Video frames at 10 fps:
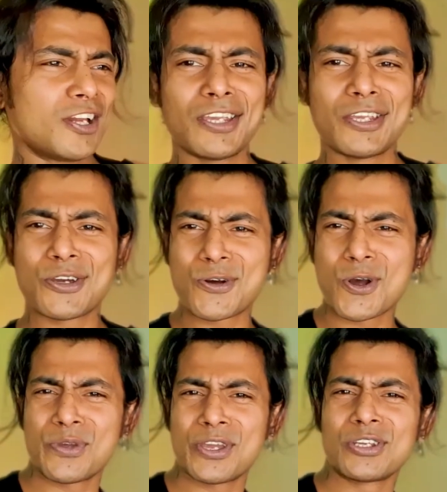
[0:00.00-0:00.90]
you're
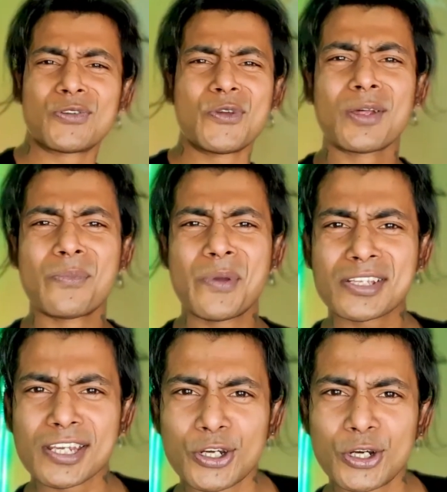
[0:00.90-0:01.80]
open, you're doing the
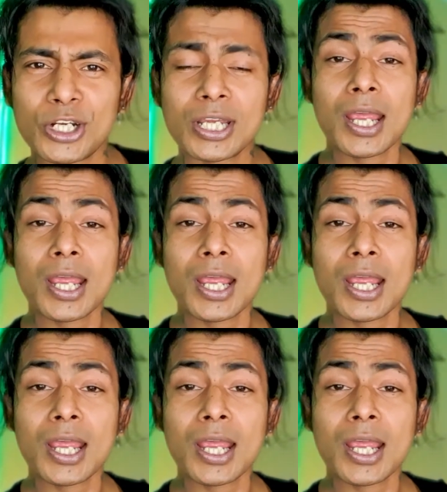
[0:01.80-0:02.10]
basic good.